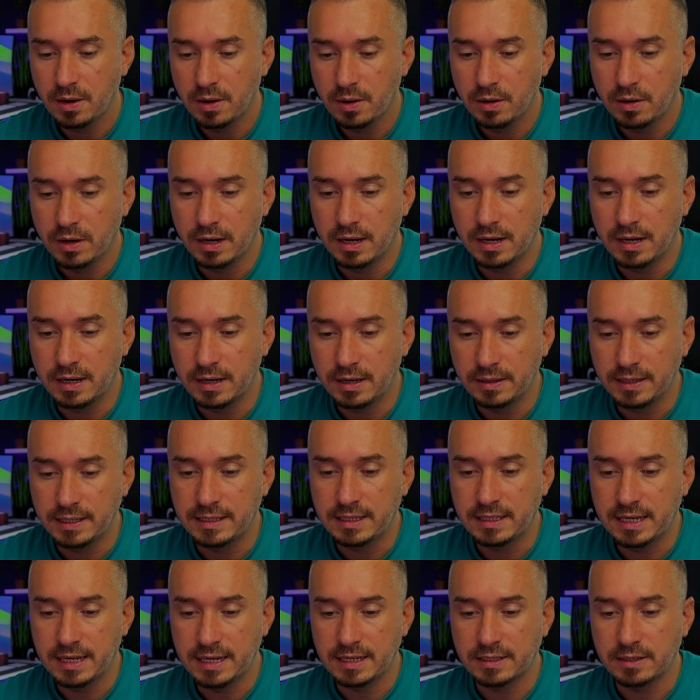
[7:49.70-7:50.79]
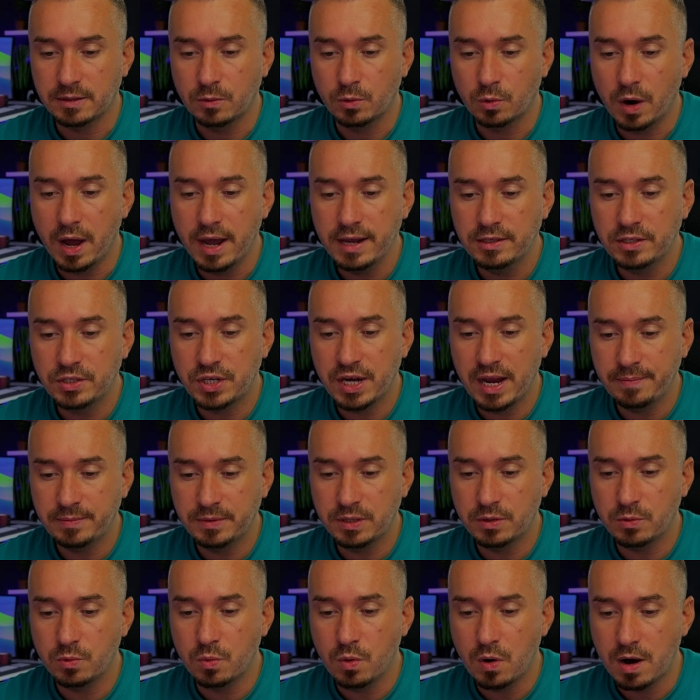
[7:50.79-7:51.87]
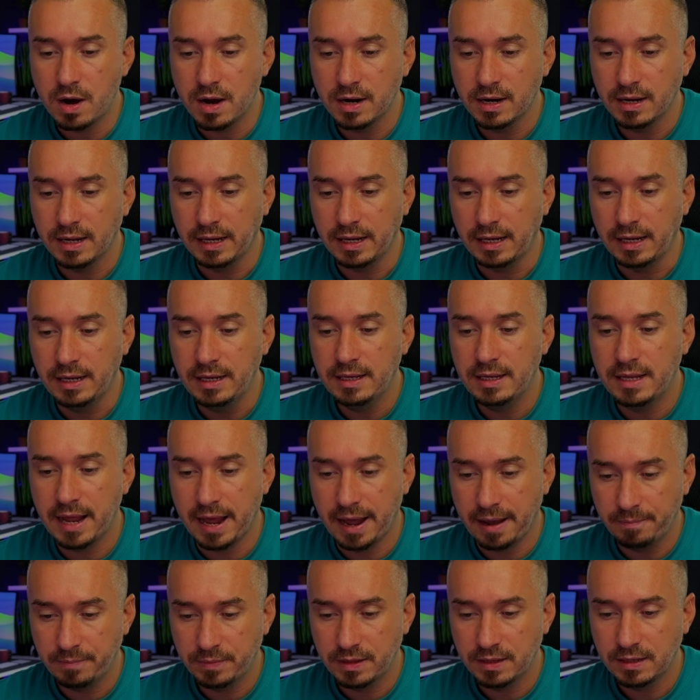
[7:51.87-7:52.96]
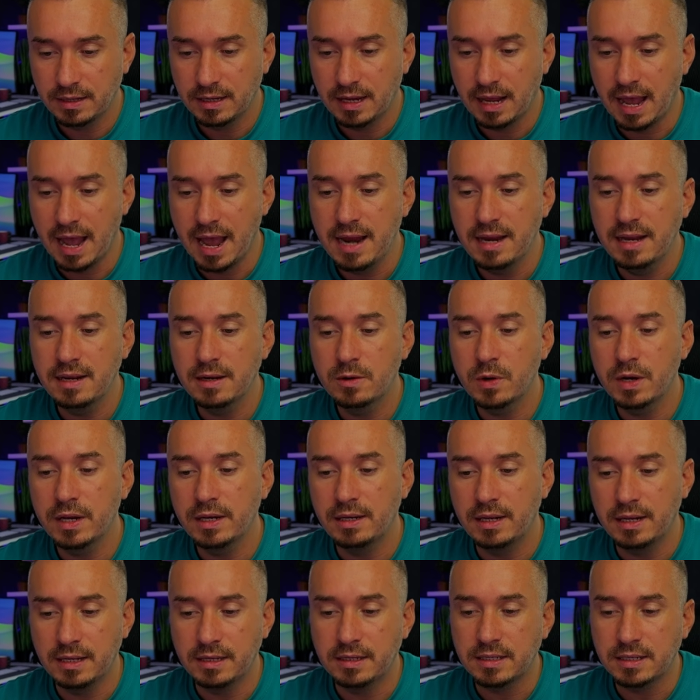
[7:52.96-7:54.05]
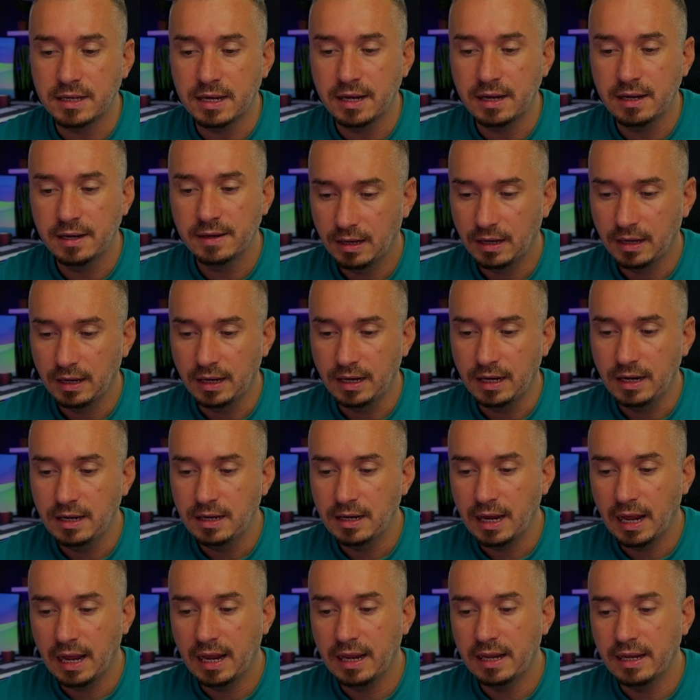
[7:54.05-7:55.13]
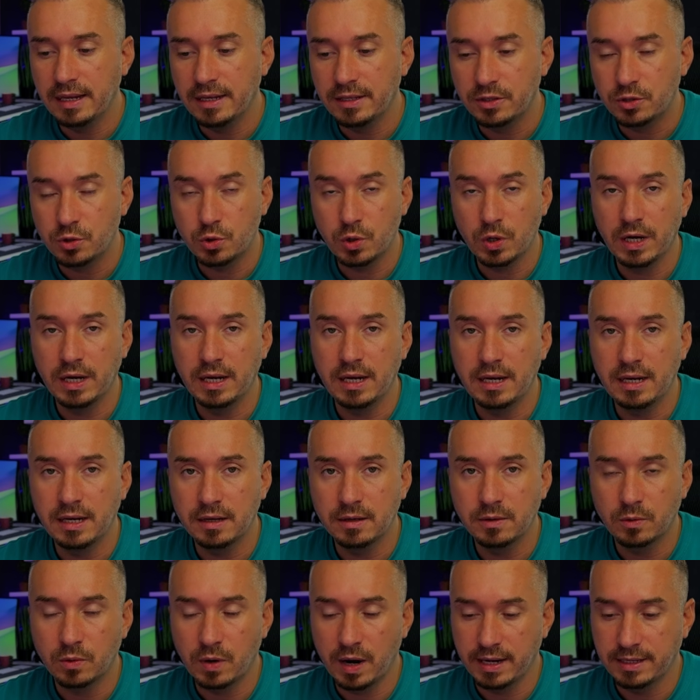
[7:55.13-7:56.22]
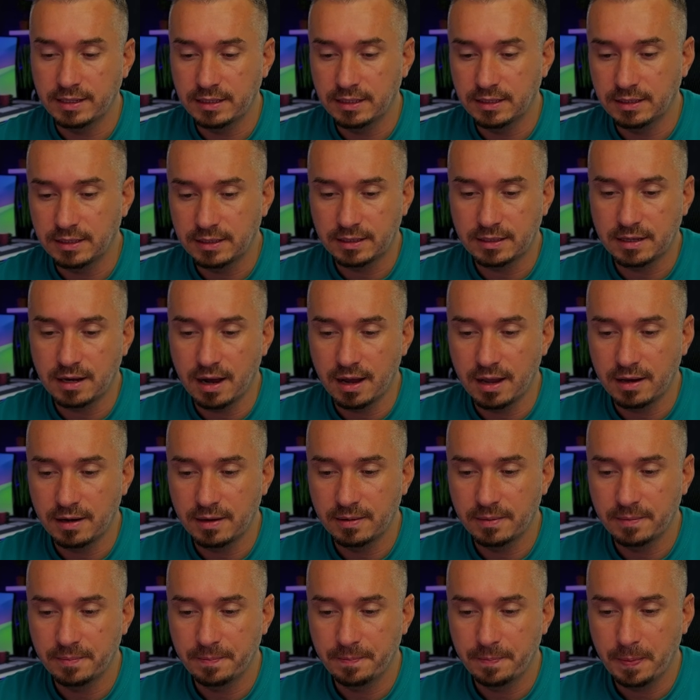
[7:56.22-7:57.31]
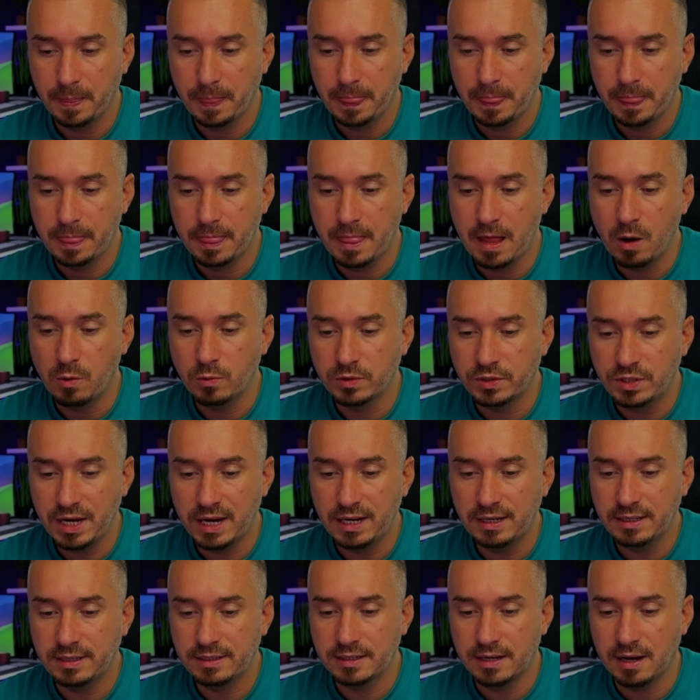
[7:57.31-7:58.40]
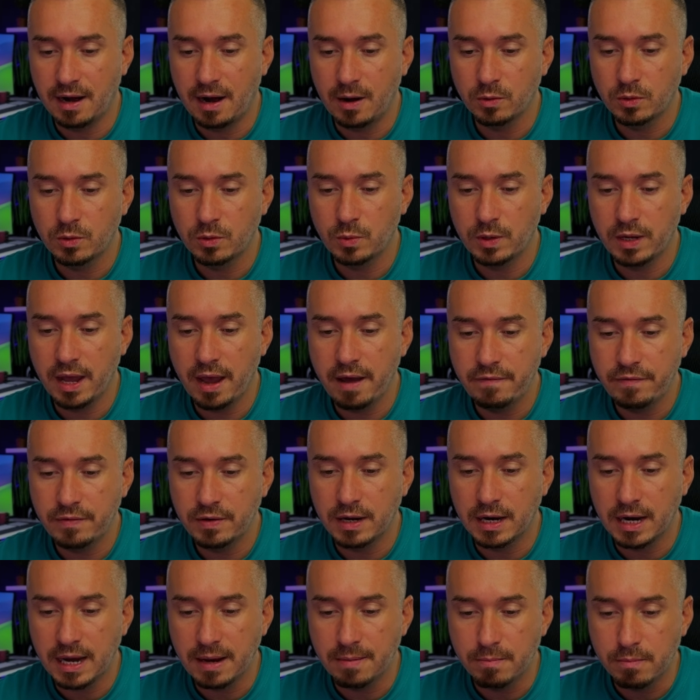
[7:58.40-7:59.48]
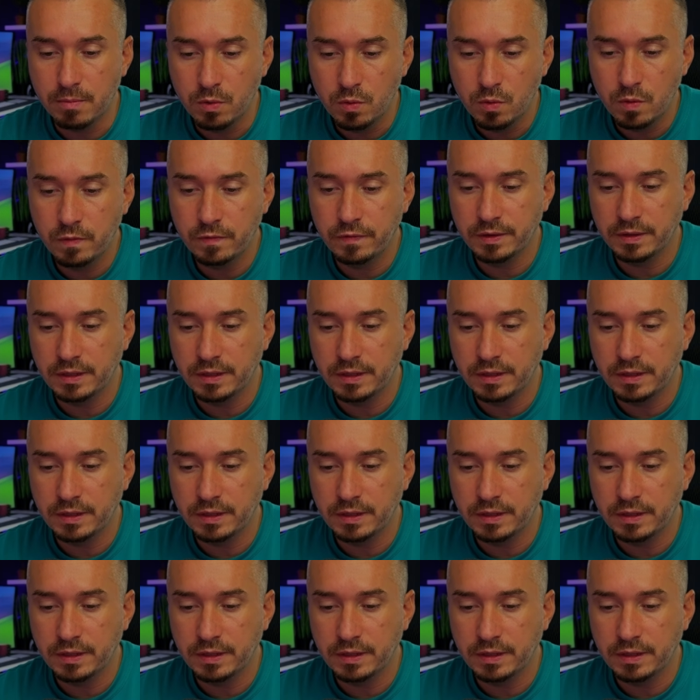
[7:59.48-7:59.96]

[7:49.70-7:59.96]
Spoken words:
it says, write chapter 1 in depth and in great detail in a intriguing writing style. Now check this out. We have removed